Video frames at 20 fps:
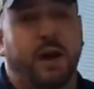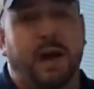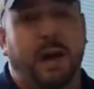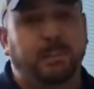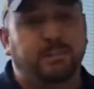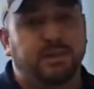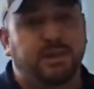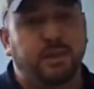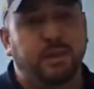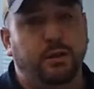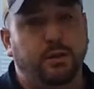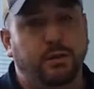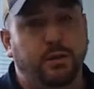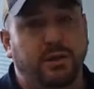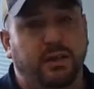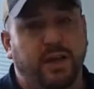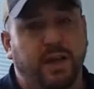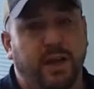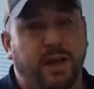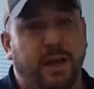
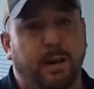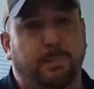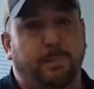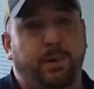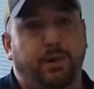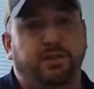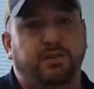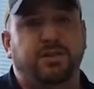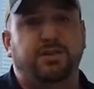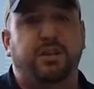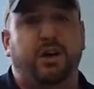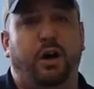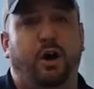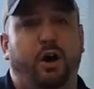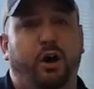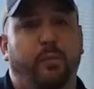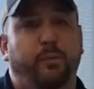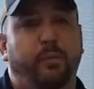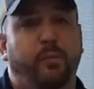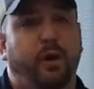absolutely can purchase a
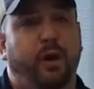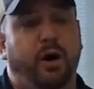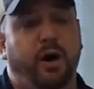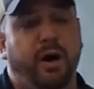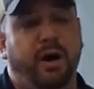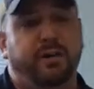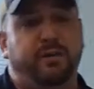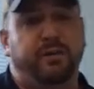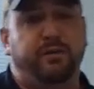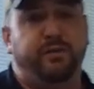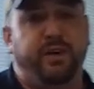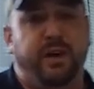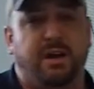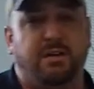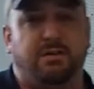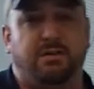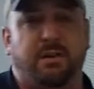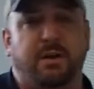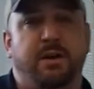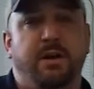home as a
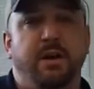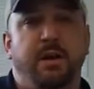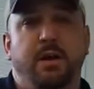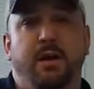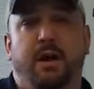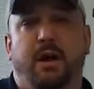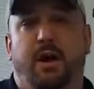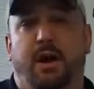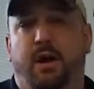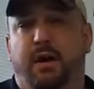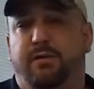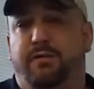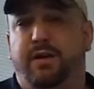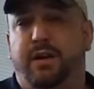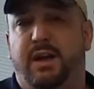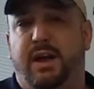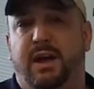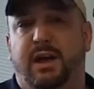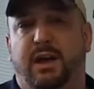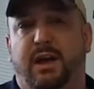veteran on a
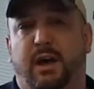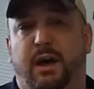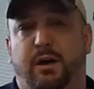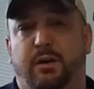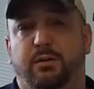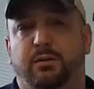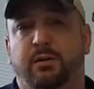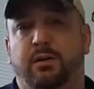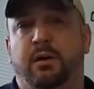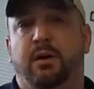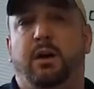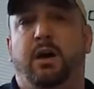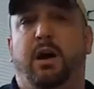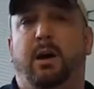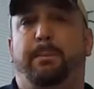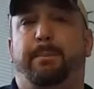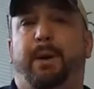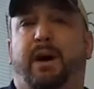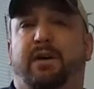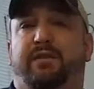VA loan
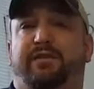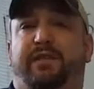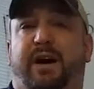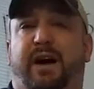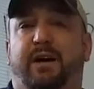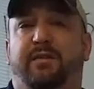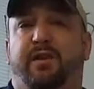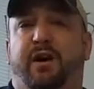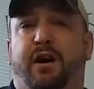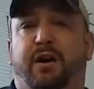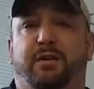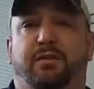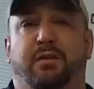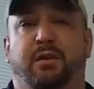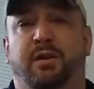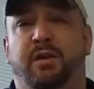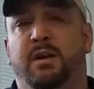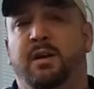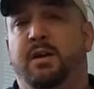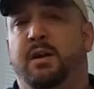above
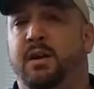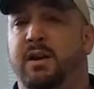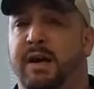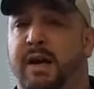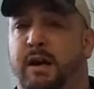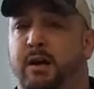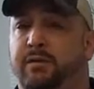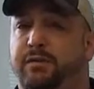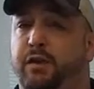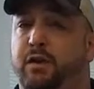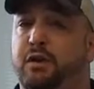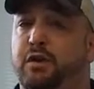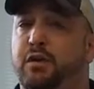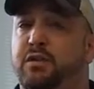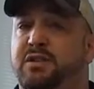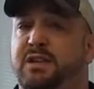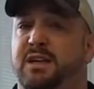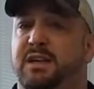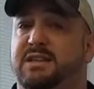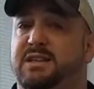500. Now, if you're
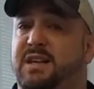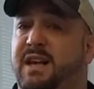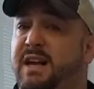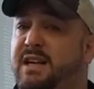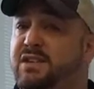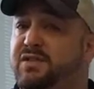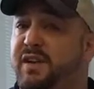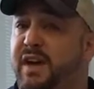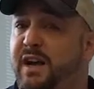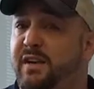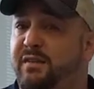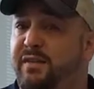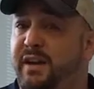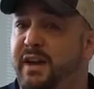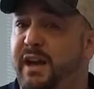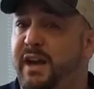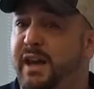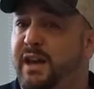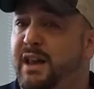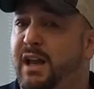using a tax-vet
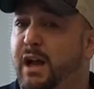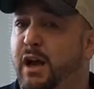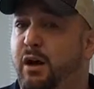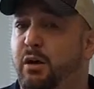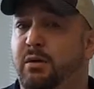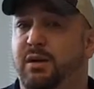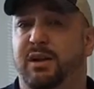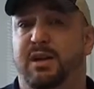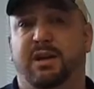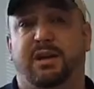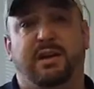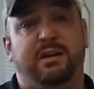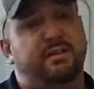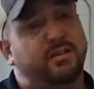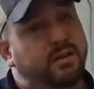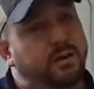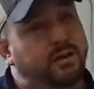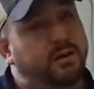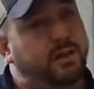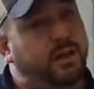VA loan, it gets a
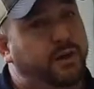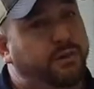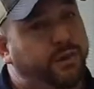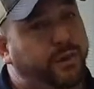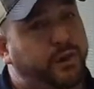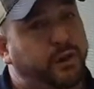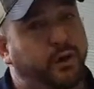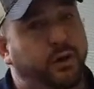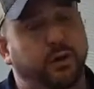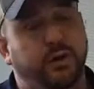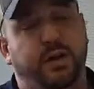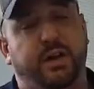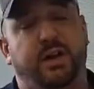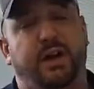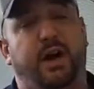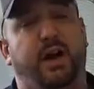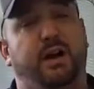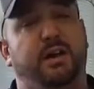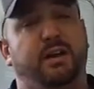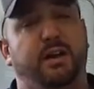little difficult, and
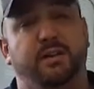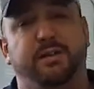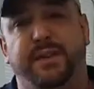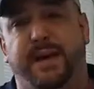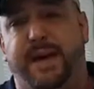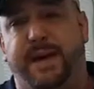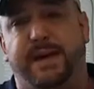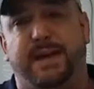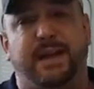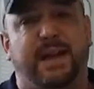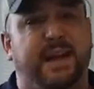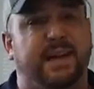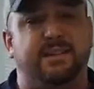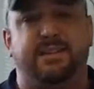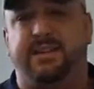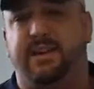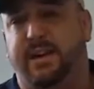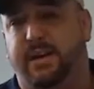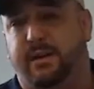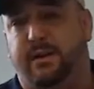I'll give that class
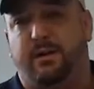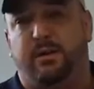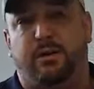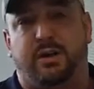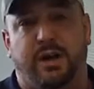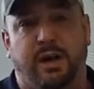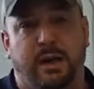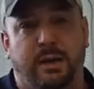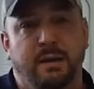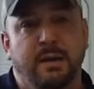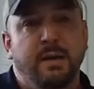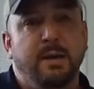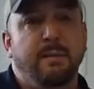later, okay?